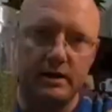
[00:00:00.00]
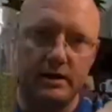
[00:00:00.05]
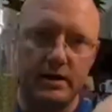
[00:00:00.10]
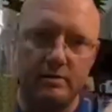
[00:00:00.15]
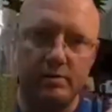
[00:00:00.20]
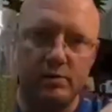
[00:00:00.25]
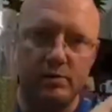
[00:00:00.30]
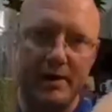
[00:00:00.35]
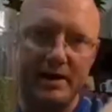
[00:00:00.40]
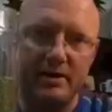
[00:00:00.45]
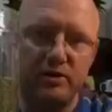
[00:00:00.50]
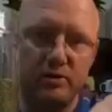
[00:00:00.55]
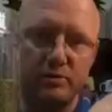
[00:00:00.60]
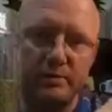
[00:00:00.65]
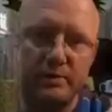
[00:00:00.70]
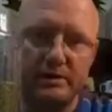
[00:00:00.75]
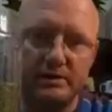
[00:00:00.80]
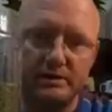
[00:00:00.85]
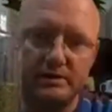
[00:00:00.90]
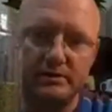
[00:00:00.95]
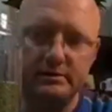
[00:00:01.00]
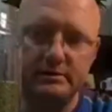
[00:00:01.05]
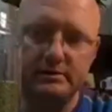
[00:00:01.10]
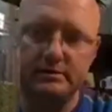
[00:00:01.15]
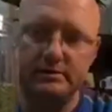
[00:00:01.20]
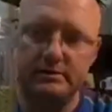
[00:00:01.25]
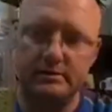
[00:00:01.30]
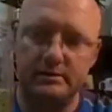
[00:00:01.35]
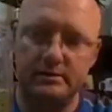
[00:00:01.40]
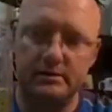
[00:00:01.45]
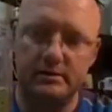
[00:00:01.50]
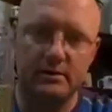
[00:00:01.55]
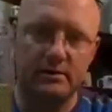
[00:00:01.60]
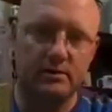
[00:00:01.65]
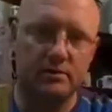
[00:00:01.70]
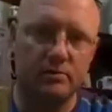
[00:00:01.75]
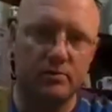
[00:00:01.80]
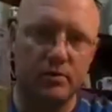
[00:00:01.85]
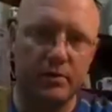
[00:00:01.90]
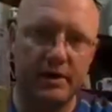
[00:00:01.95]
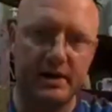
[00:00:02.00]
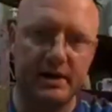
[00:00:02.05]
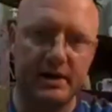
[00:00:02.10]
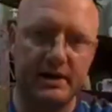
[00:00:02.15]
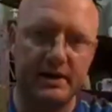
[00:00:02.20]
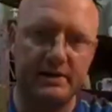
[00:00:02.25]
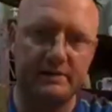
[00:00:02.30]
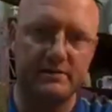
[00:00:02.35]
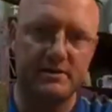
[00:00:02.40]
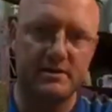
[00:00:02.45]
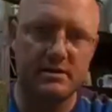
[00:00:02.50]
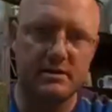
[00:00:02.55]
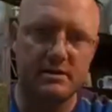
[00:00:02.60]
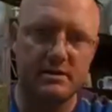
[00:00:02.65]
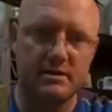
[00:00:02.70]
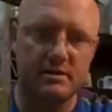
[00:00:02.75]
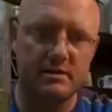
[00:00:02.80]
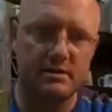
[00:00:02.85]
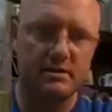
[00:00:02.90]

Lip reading: double manual mill moringa leaves,